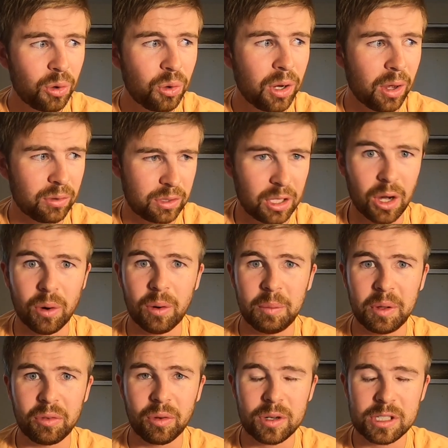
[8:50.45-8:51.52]
Who knows though? I
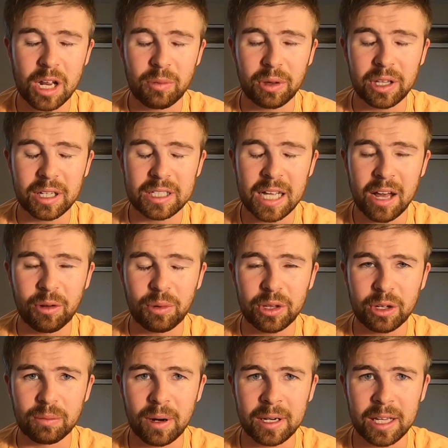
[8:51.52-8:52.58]
mean, Florida's got really good talent,
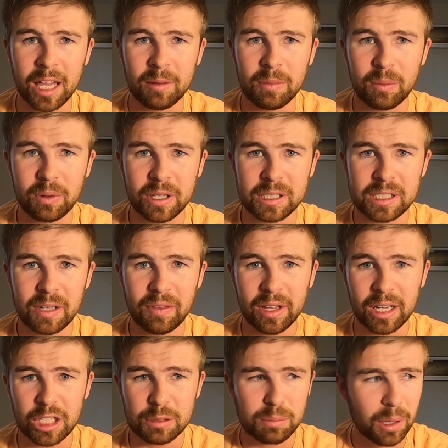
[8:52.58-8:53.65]
really good running game, and we can see if they
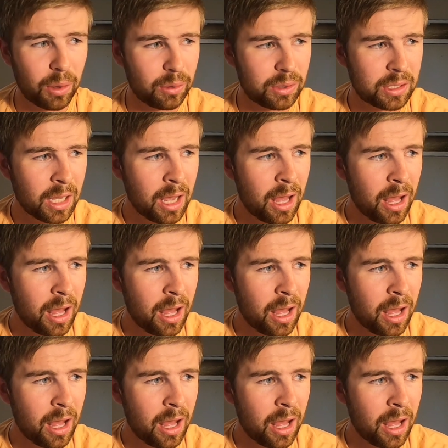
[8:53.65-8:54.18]
can expose.